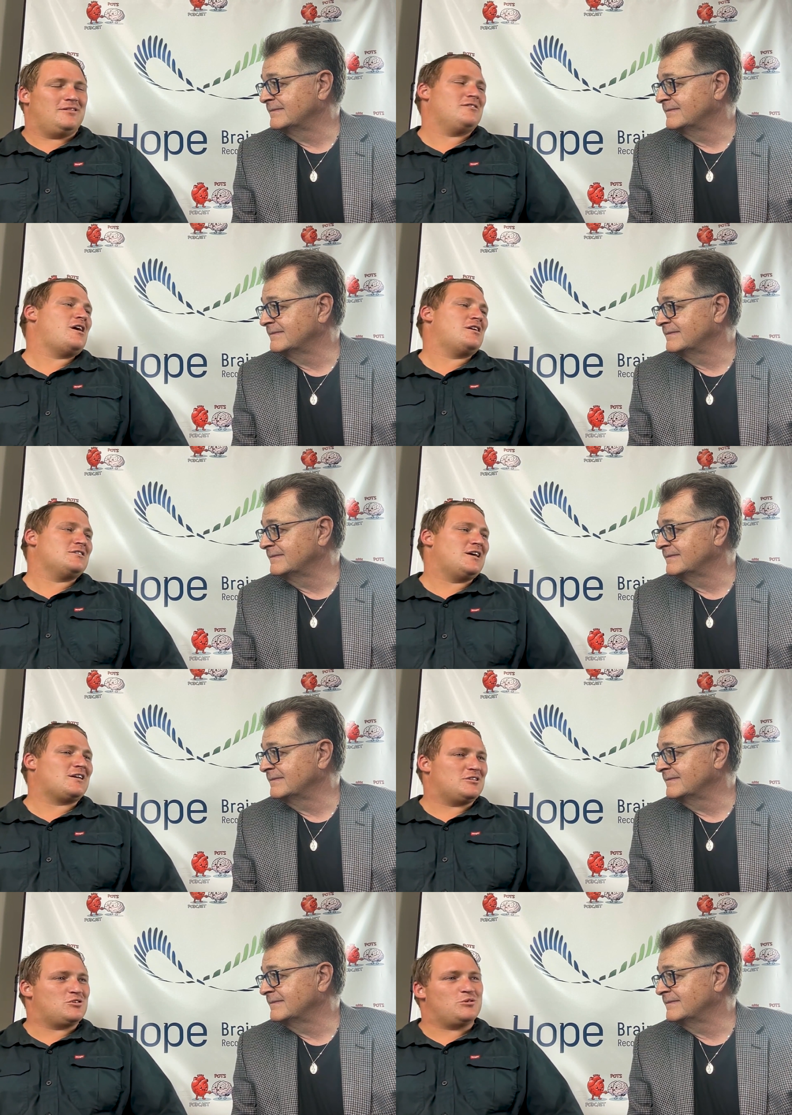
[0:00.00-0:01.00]
Speaker 1: They're not
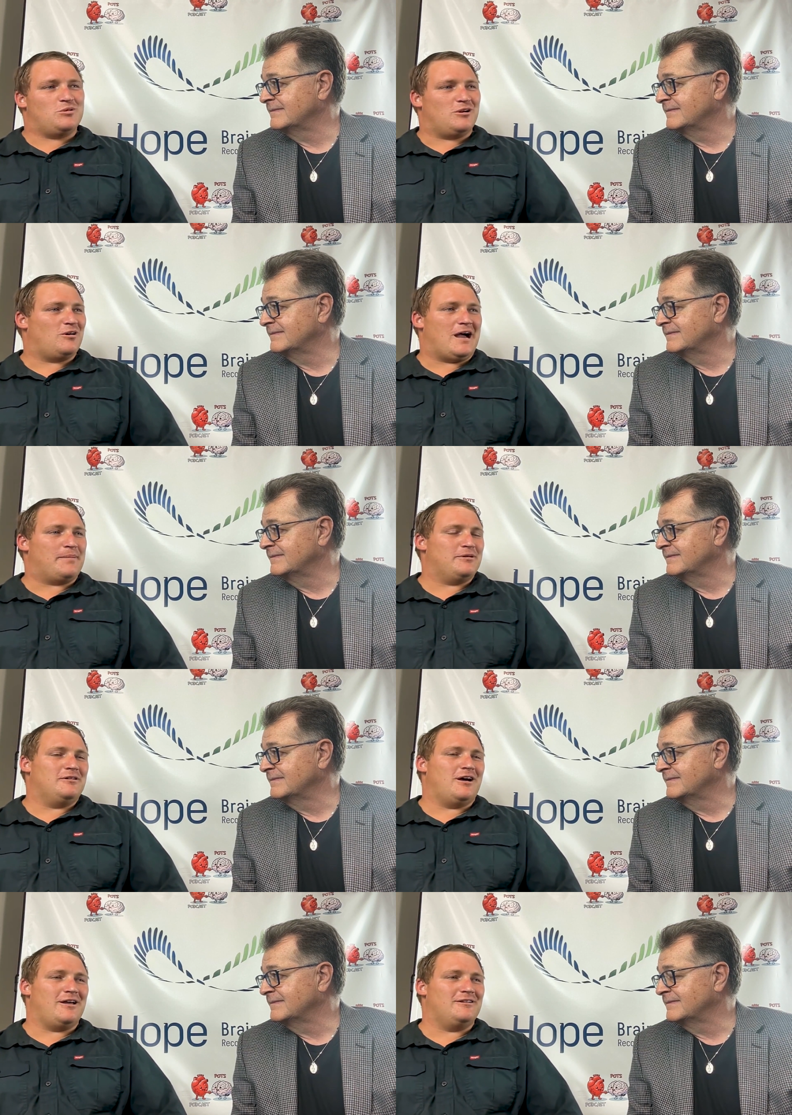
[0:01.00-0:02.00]
exactly sure what all
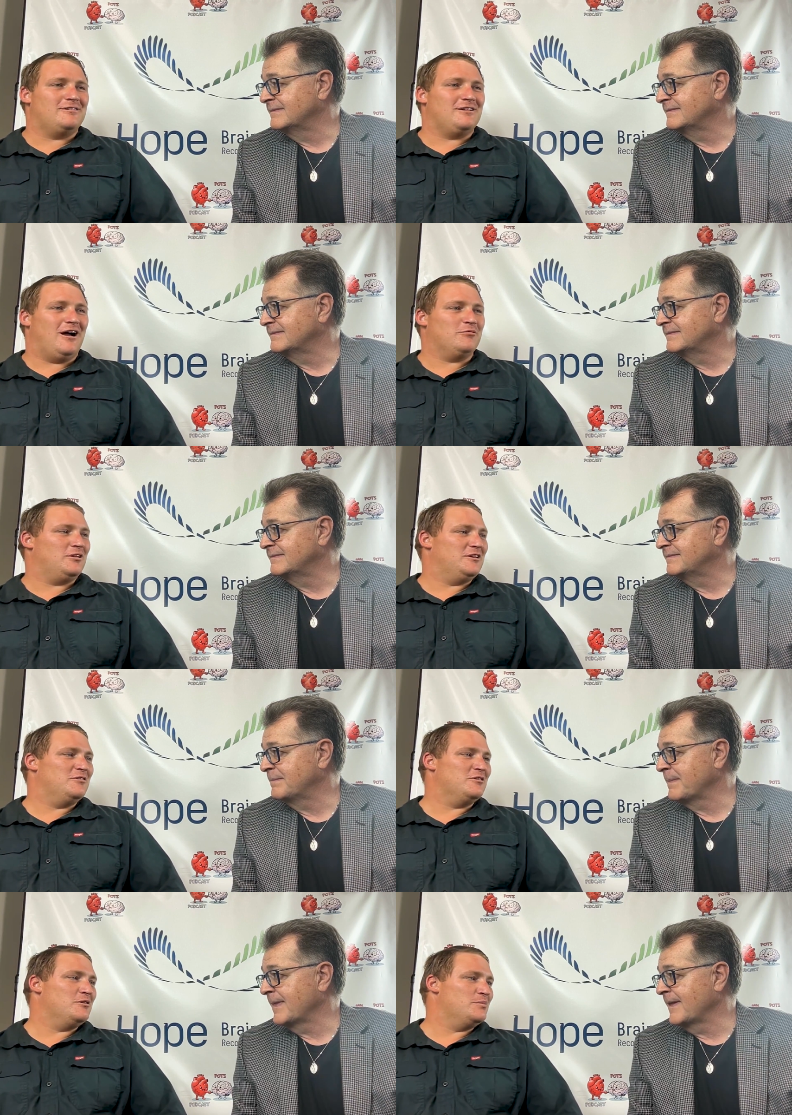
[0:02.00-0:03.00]
happened. I I really
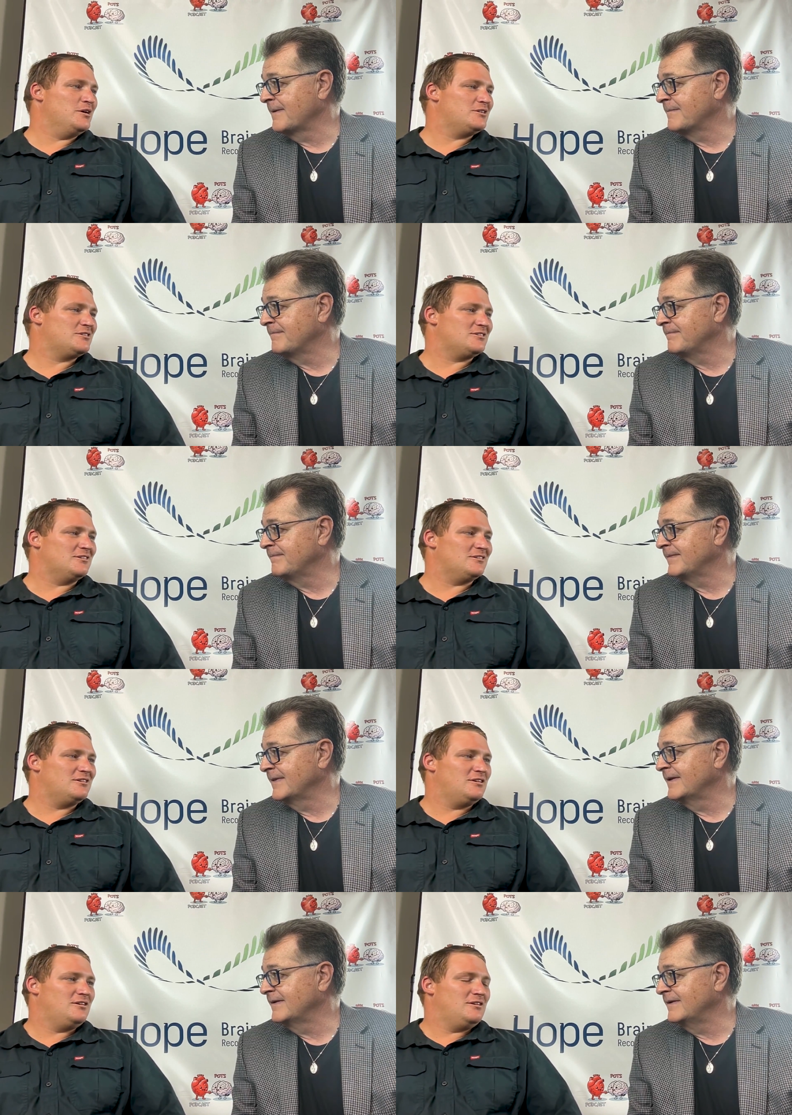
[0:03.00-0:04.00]
don't know much, so
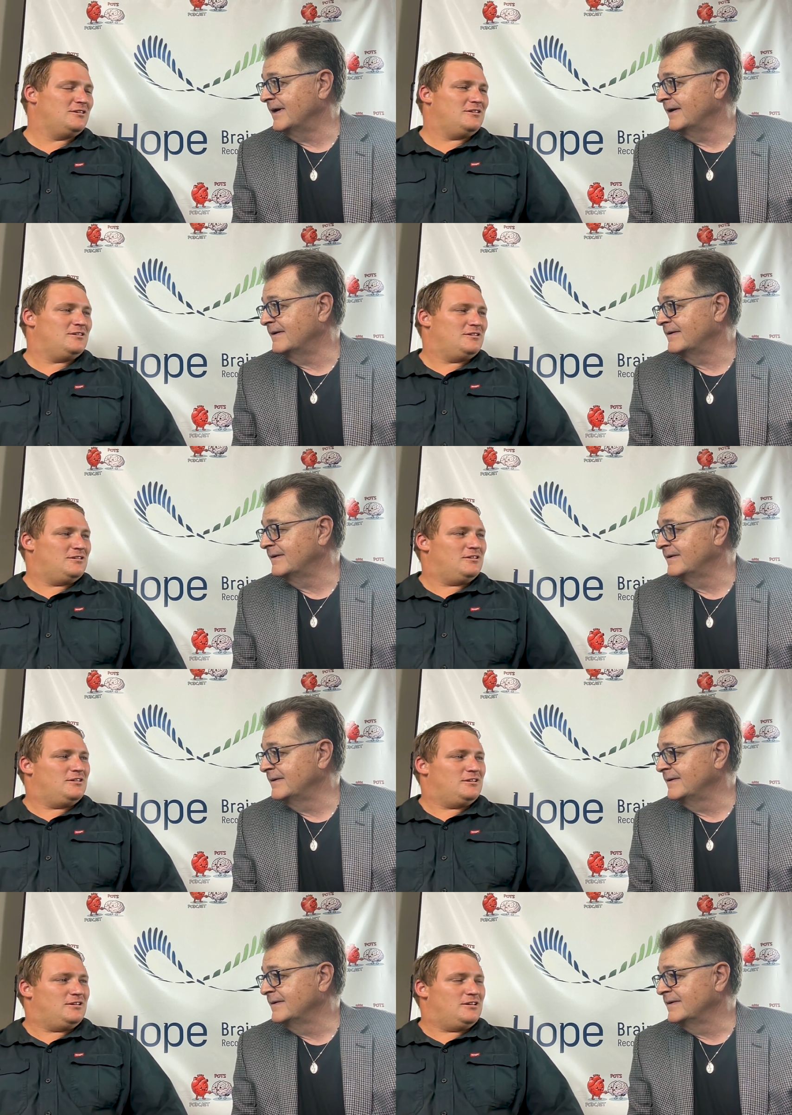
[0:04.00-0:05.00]
Speaker 2: yeah.
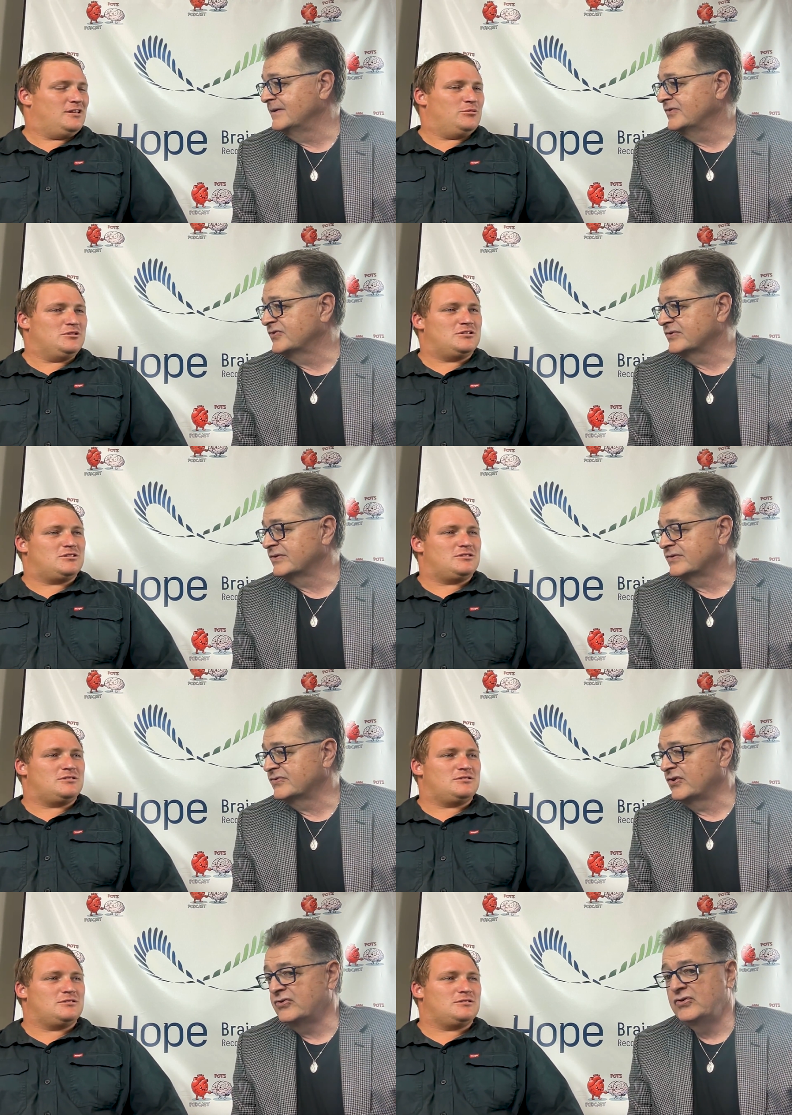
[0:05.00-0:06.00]
It was
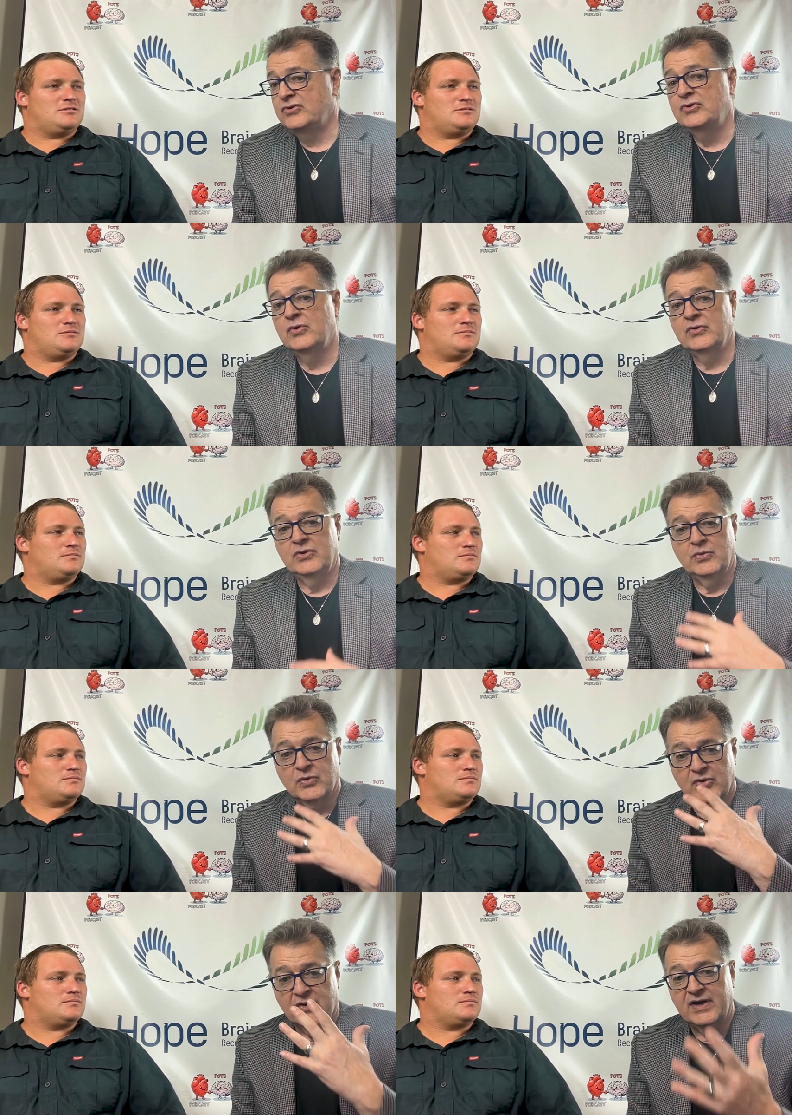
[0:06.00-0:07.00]
so you you you
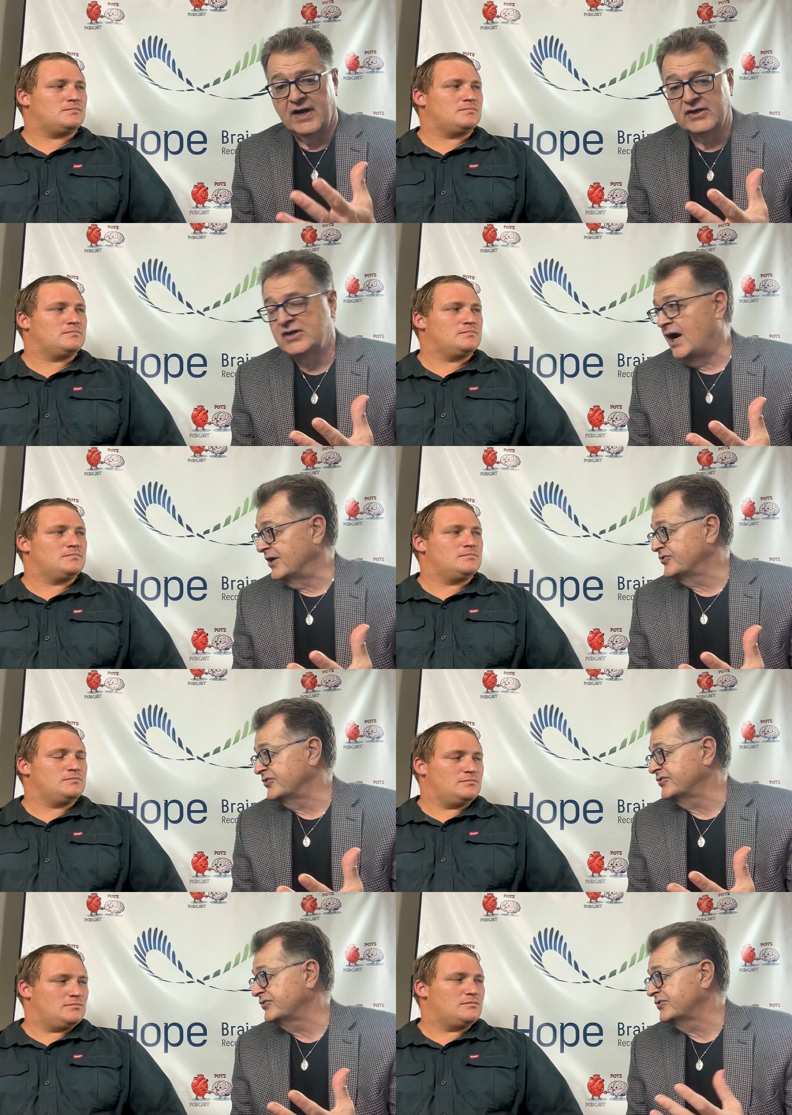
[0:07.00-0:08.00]
were
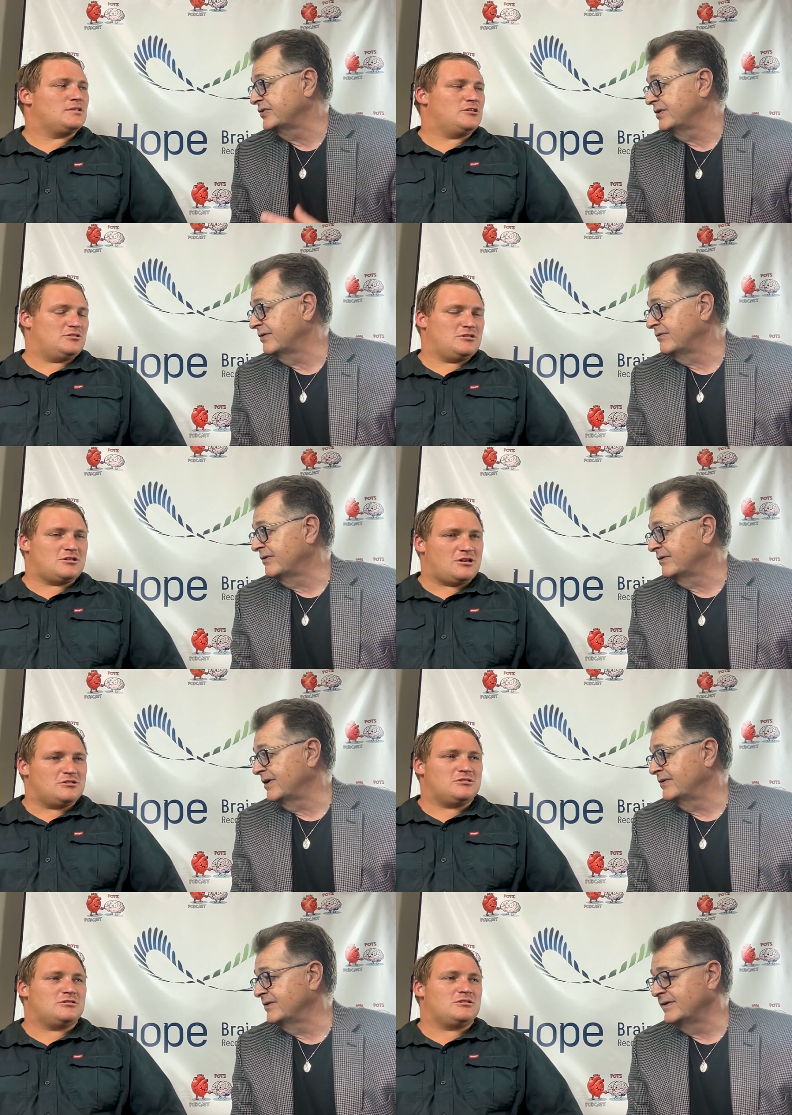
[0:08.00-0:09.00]
unconscious.
Speaker 1: I was
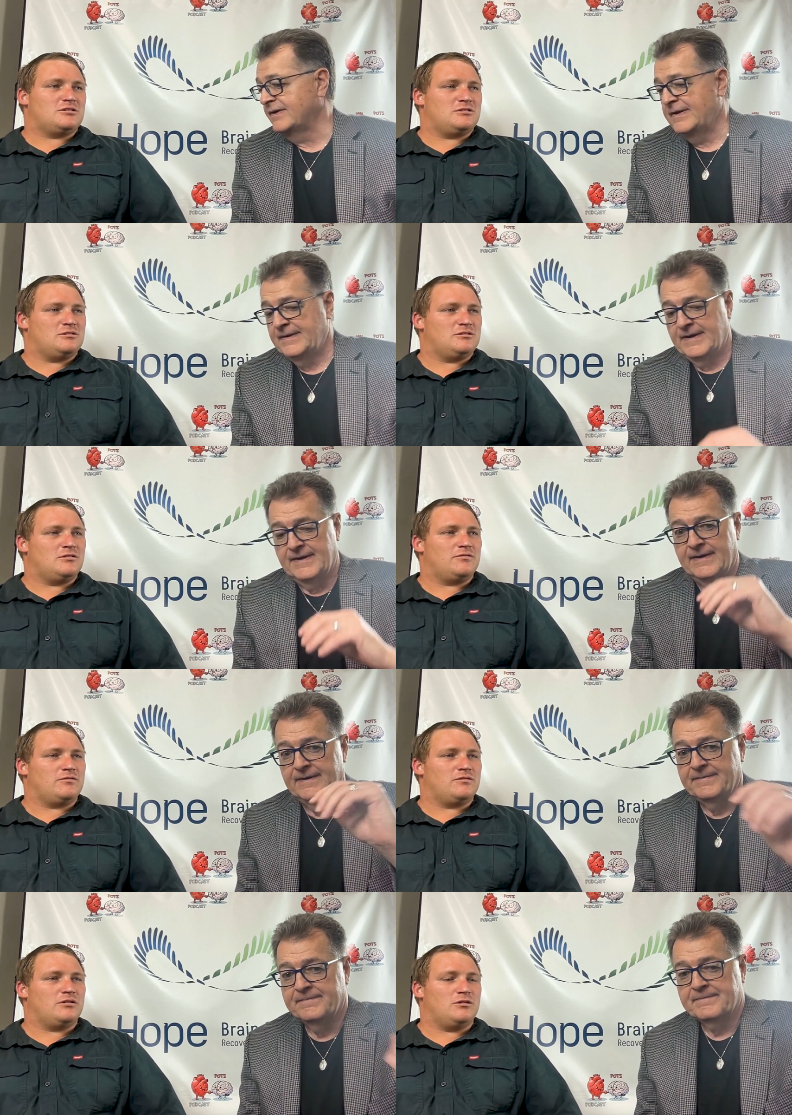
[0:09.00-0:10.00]
unconscious uh-huh. for a